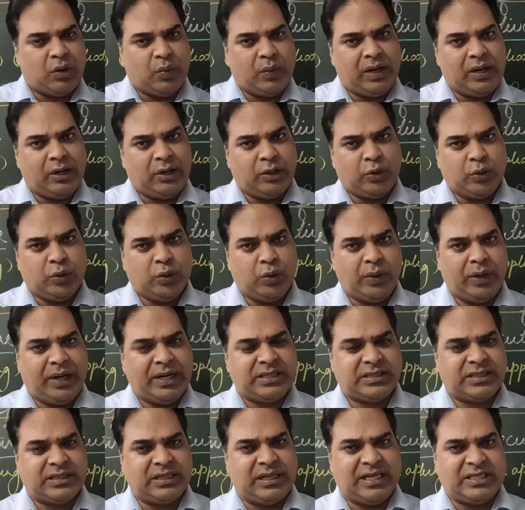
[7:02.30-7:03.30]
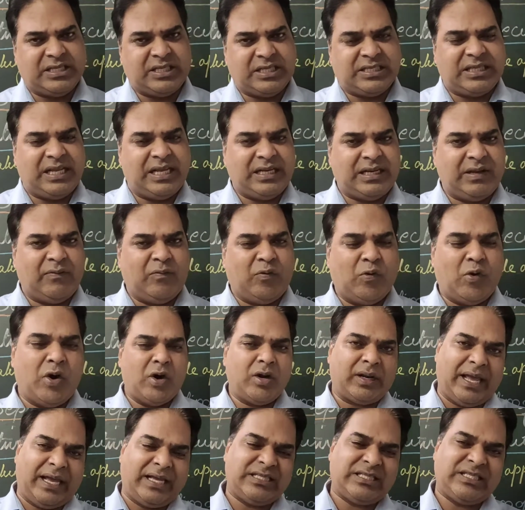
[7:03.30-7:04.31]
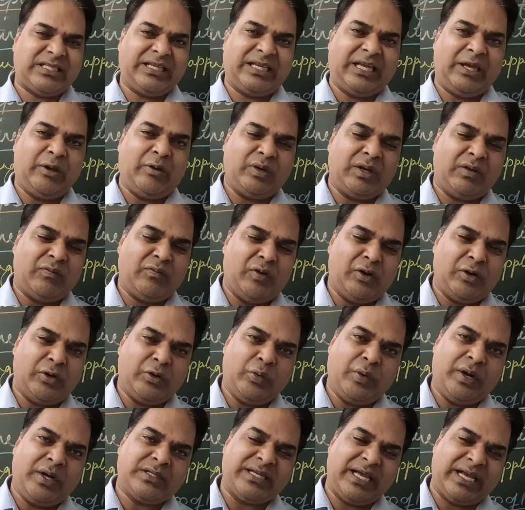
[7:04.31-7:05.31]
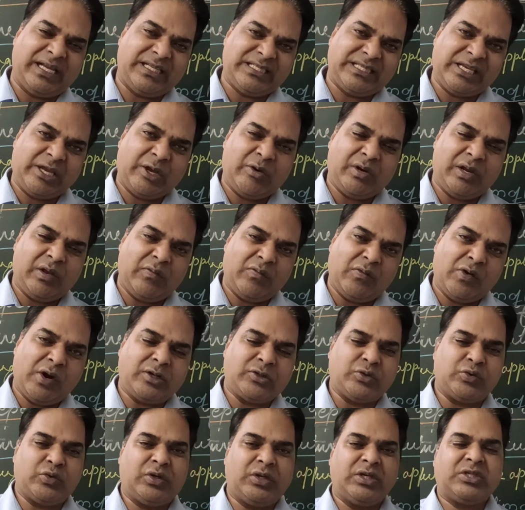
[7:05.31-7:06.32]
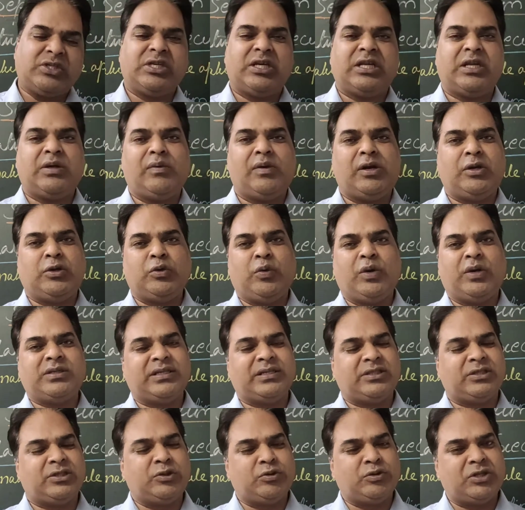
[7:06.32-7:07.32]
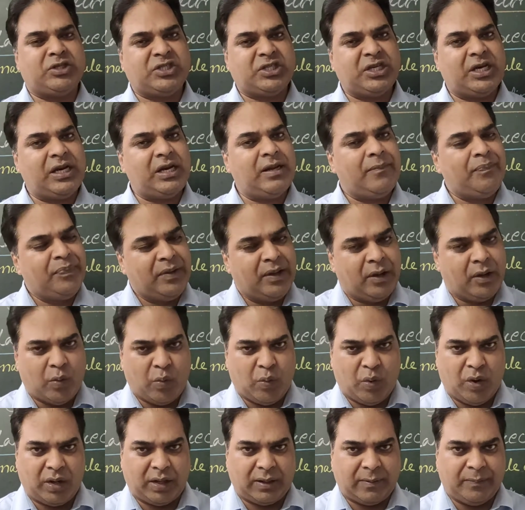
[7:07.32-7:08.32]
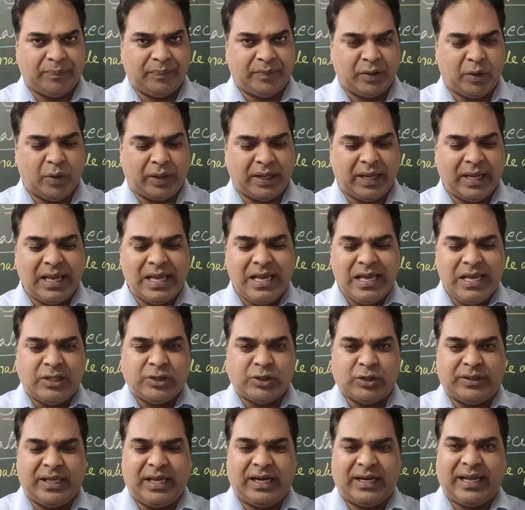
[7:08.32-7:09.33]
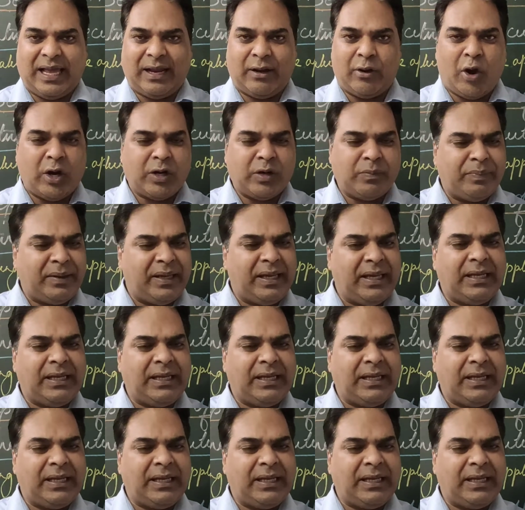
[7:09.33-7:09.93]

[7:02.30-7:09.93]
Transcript: will do its legislative work, executive will do its executive work, judiciary will do its judicial work. Okay, so they cannot